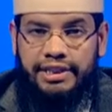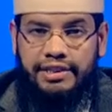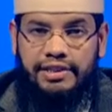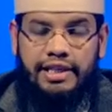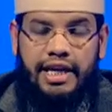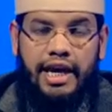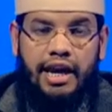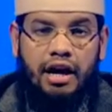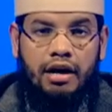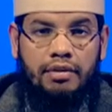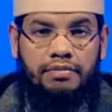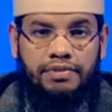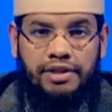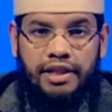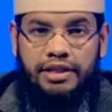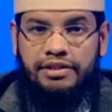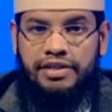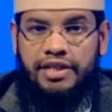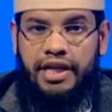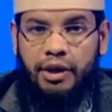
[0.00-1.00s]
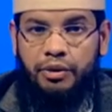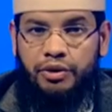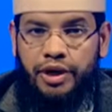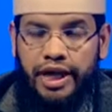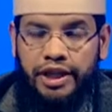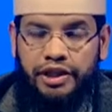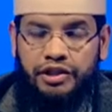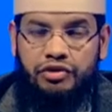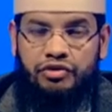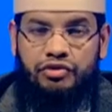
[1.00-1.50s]
salams and
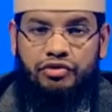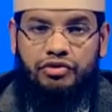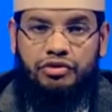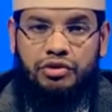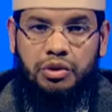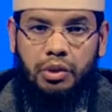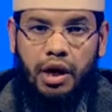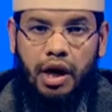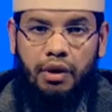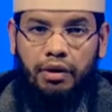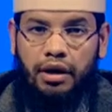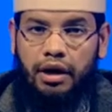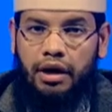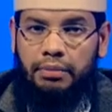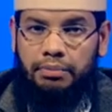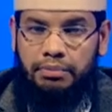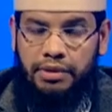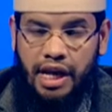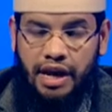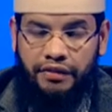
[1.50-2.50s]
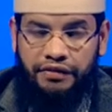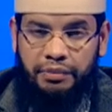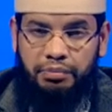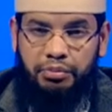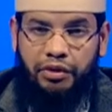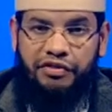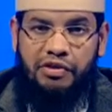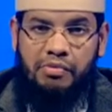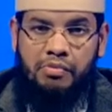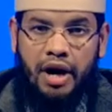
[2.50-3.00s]
salutations to our beloved
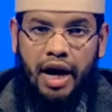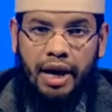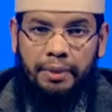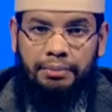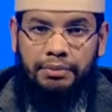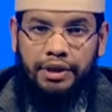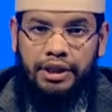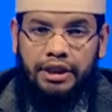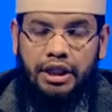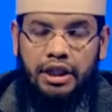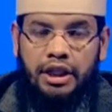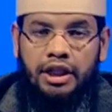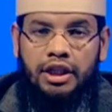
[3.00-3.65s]
Prophet Muhammad